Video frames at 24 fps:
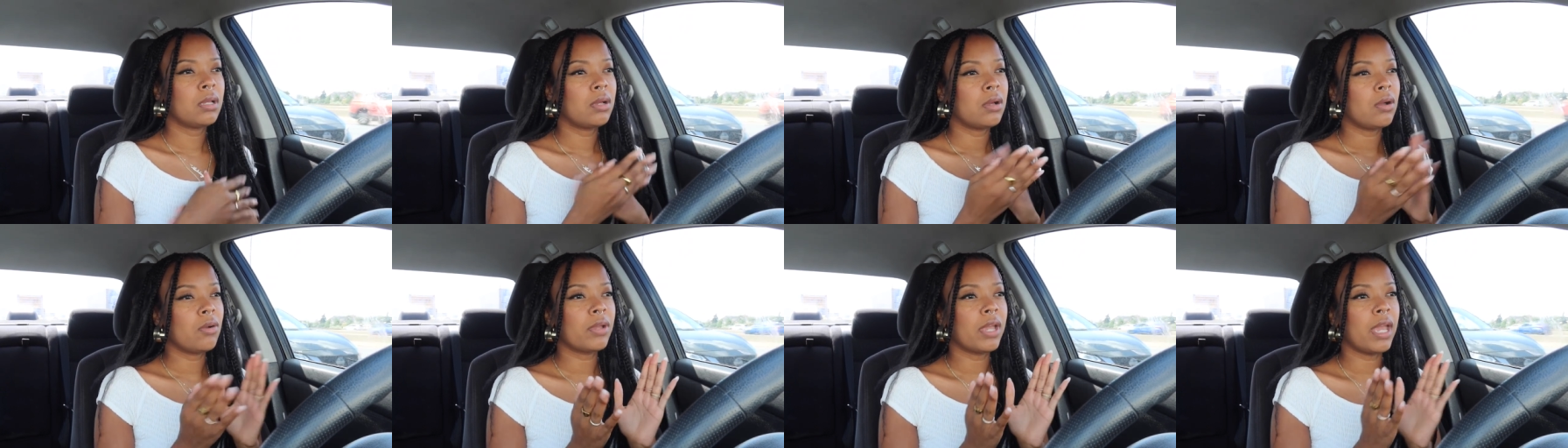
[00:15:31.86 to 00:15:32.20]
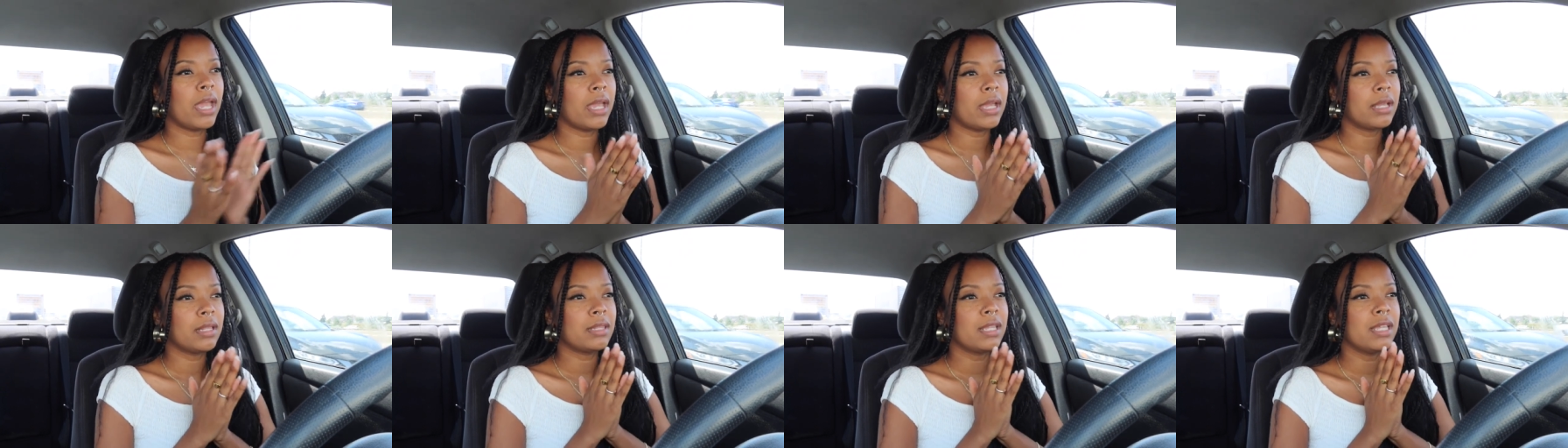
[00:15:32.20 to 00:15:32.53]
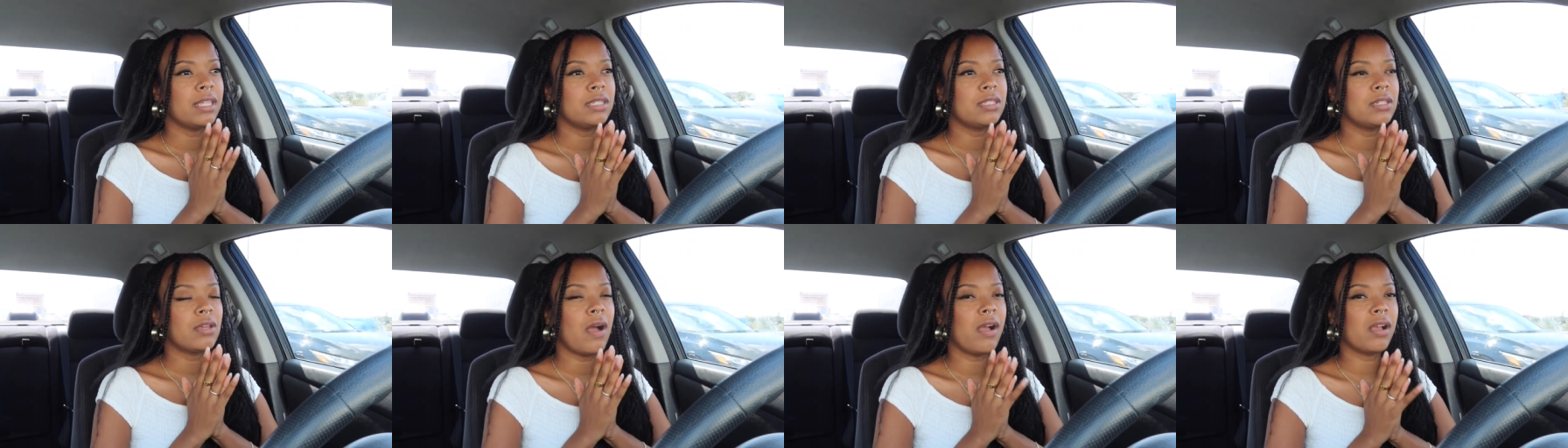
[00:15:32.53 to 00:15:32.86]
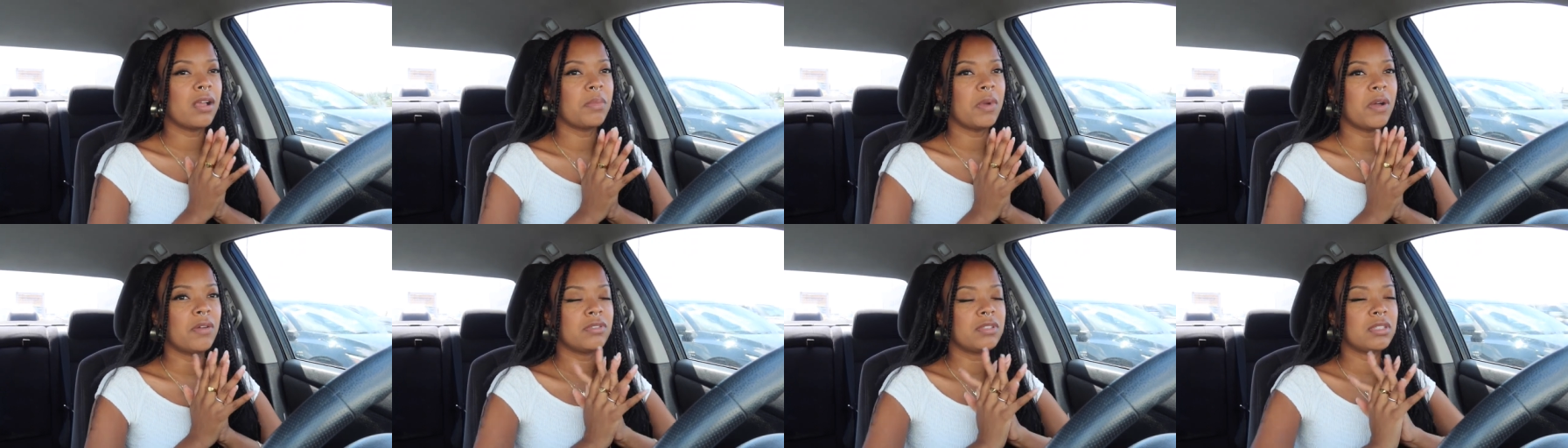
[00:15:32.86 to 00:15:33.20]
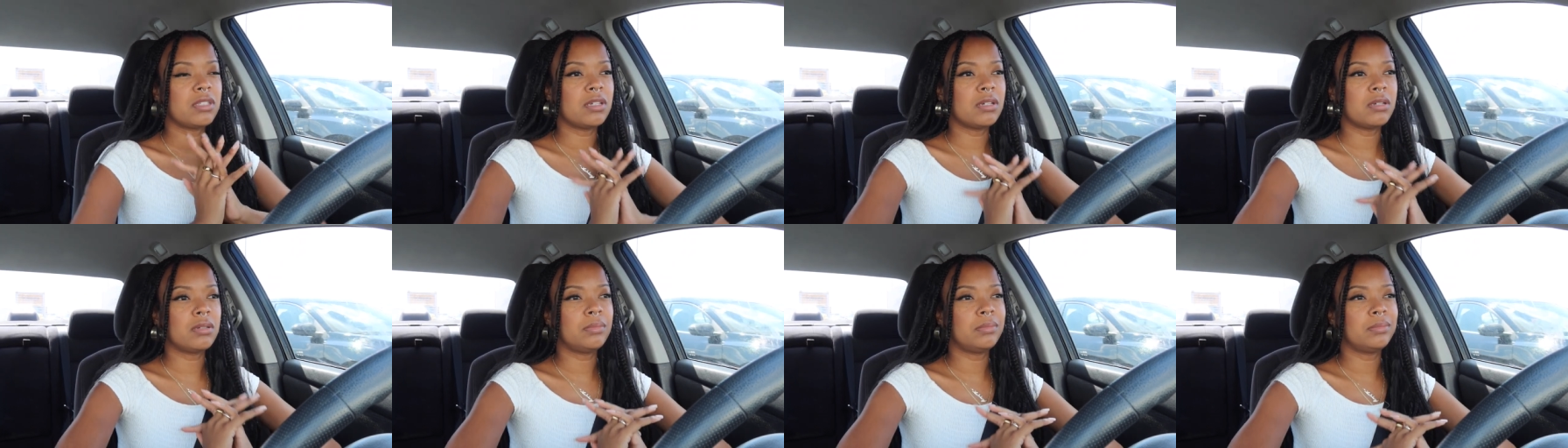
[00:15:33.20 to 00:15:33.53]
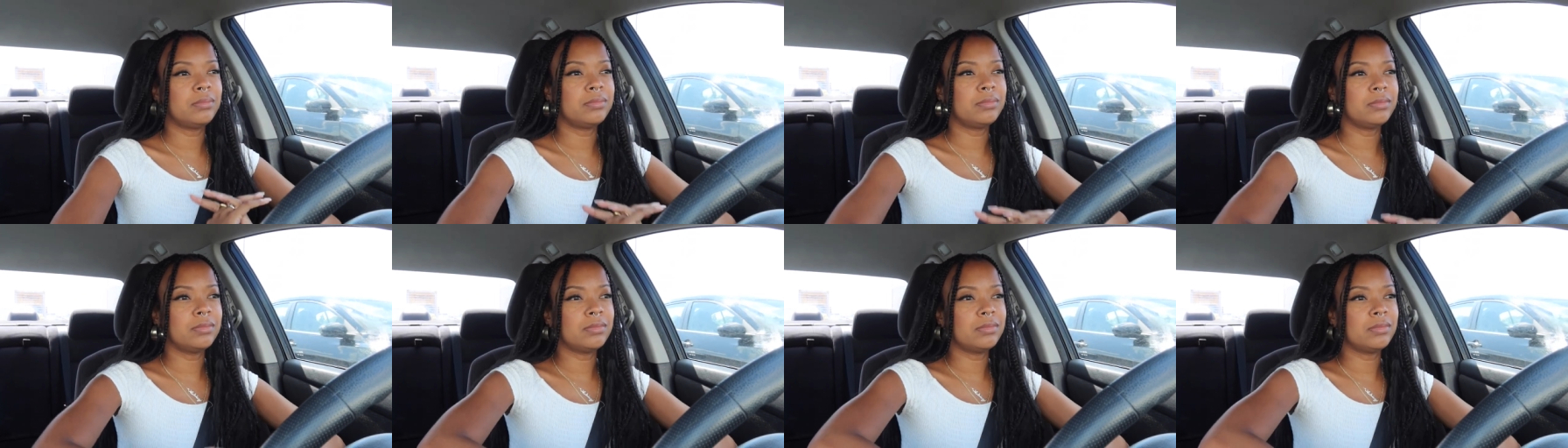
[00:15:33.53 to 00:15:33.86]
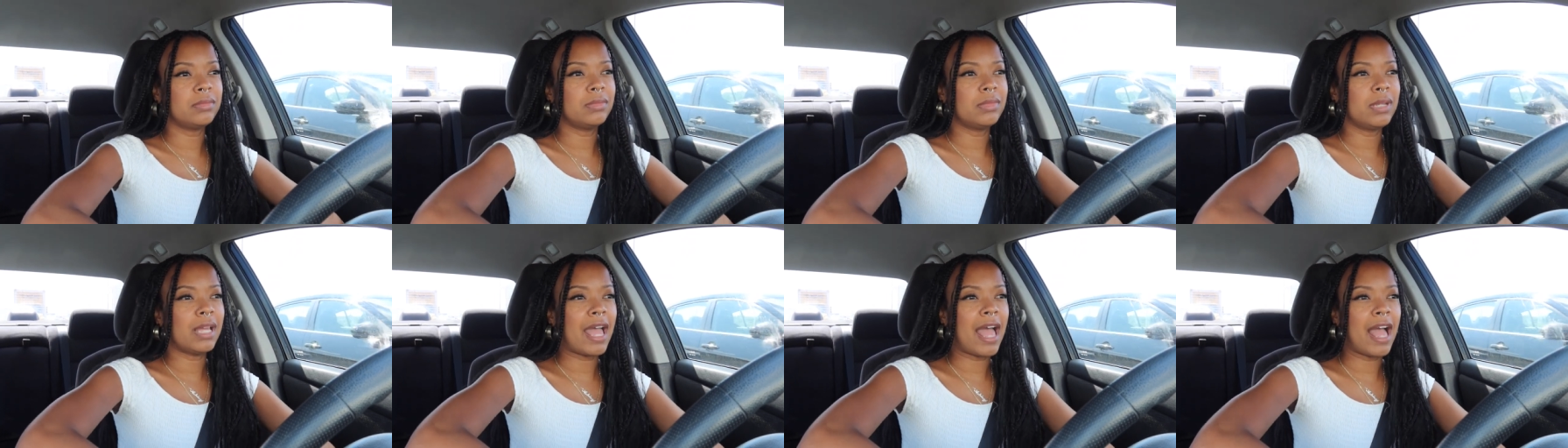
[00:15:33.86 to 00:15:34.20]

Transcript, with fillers: Okay, let's talk about some